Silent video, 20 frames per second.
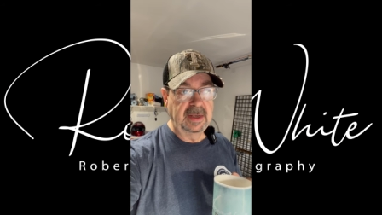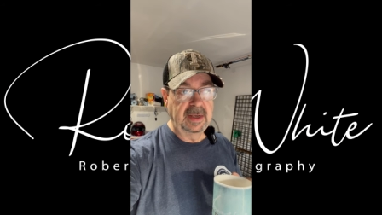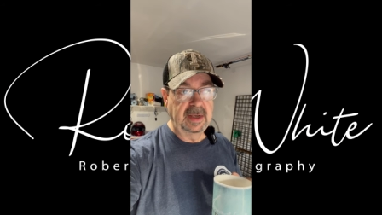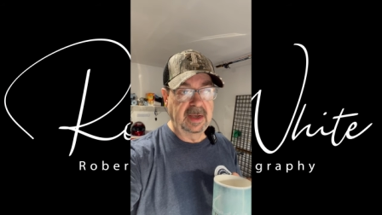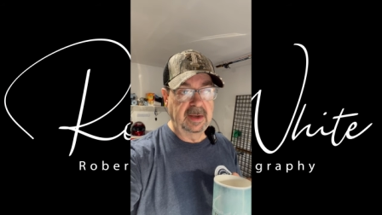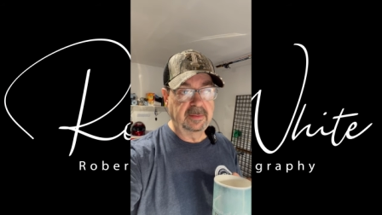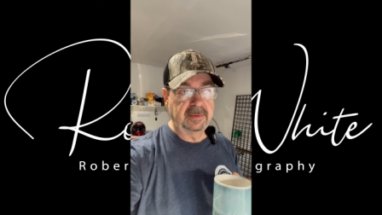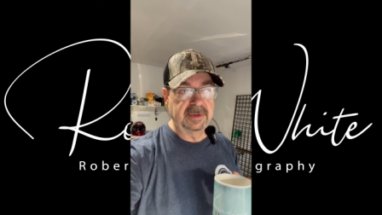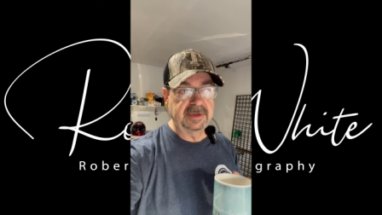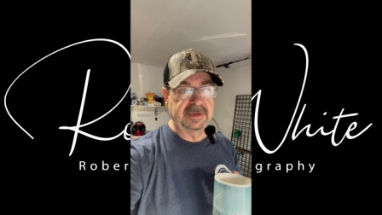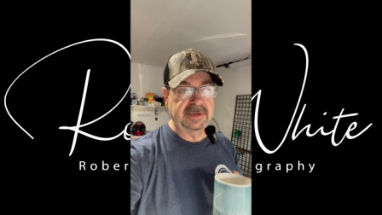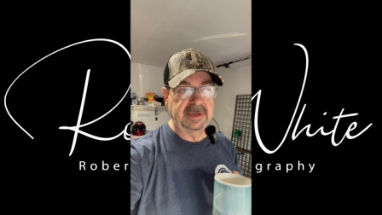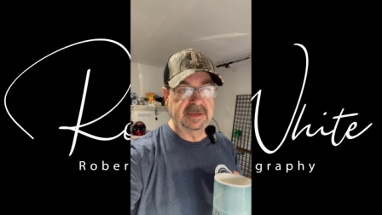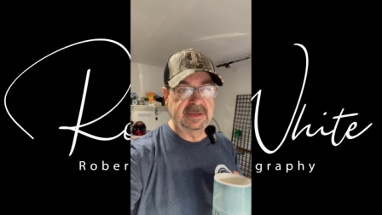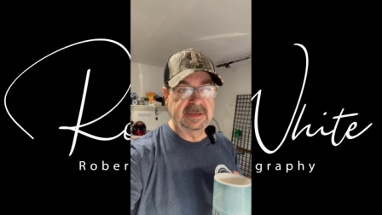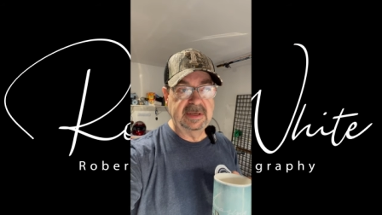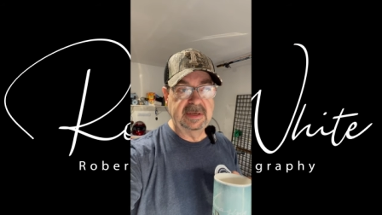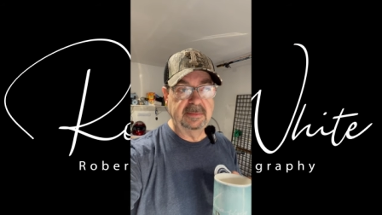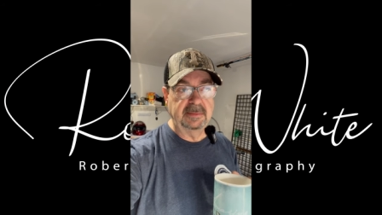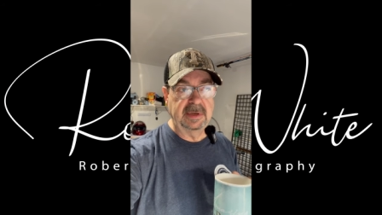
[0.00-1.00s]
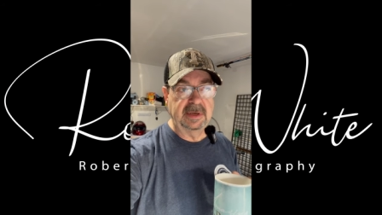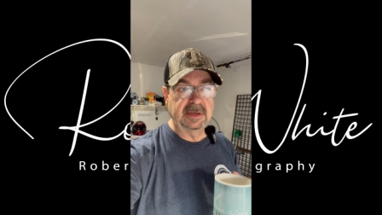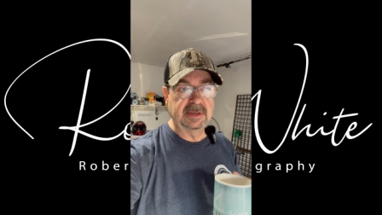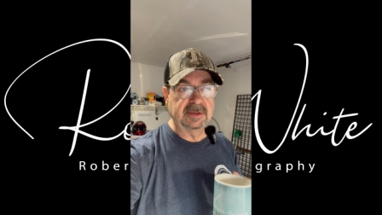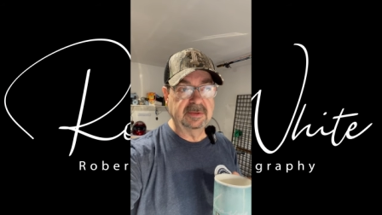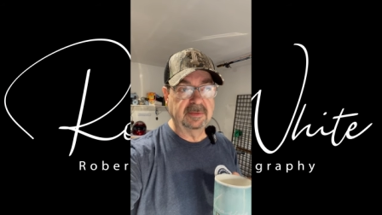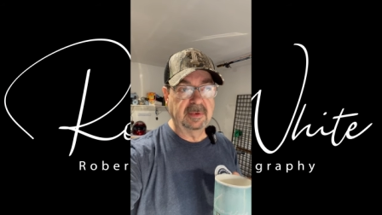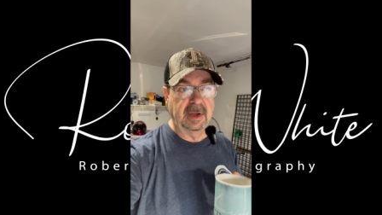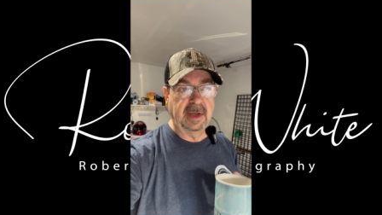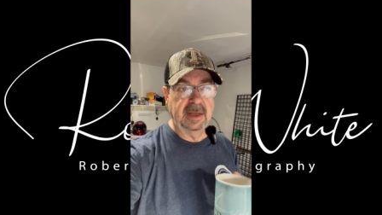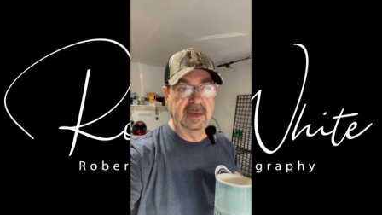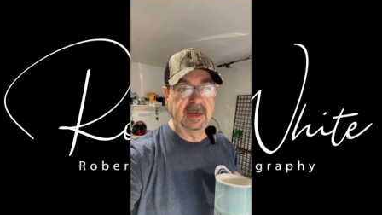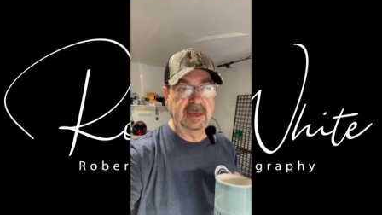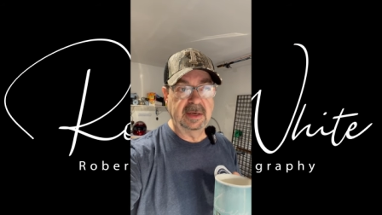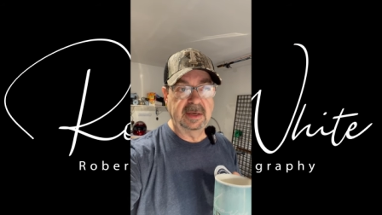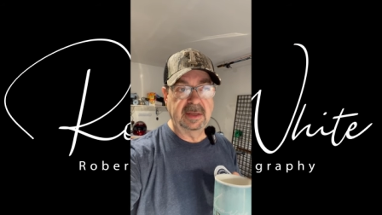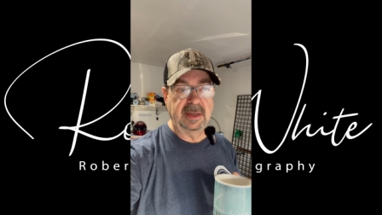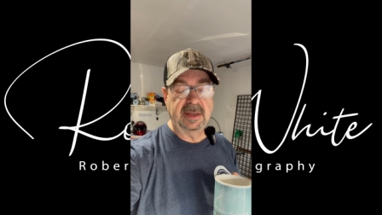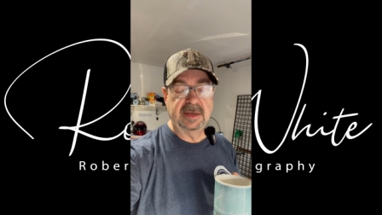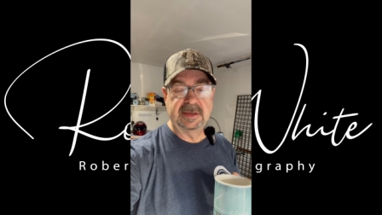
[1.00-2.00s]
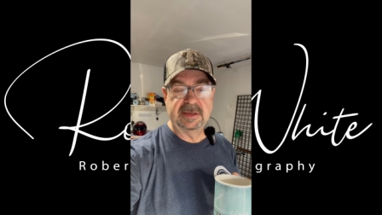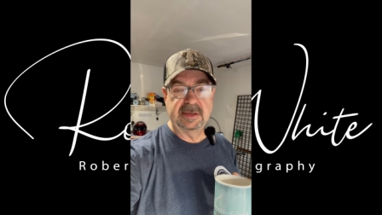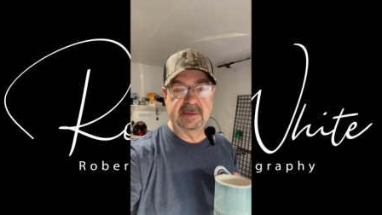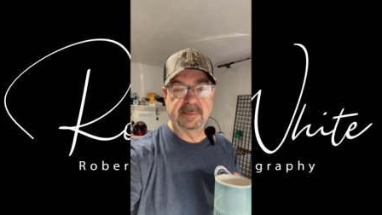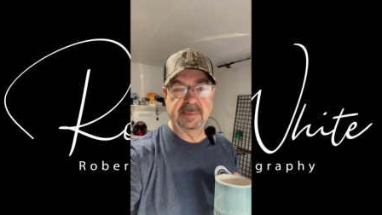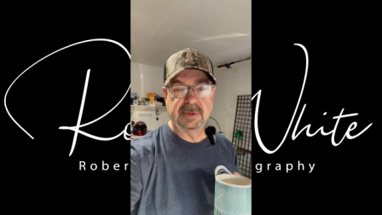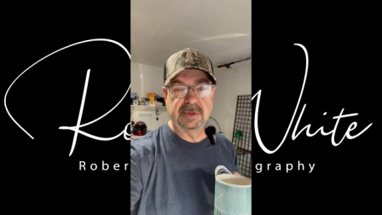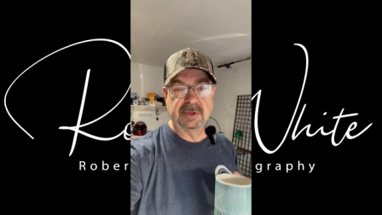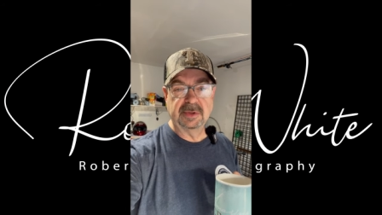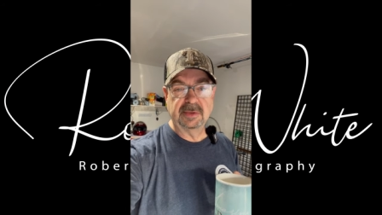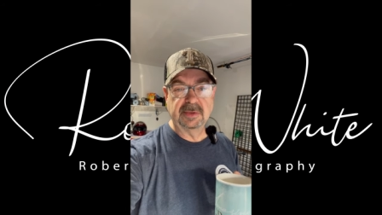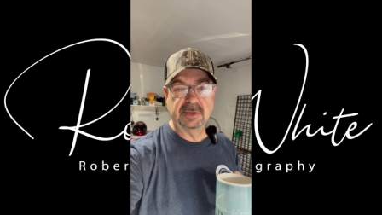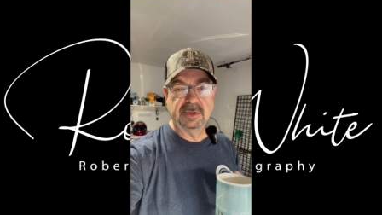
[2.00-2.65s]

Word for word: I want to say 10 minutes of riding and that temperature,